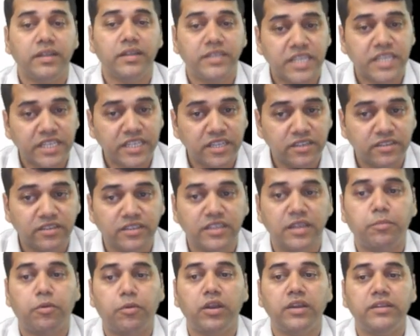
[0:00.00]
changes in
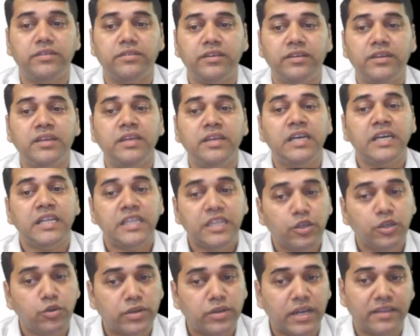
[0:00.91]
the policy,
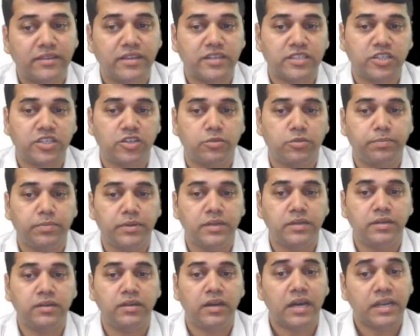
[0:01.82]
new transaction open,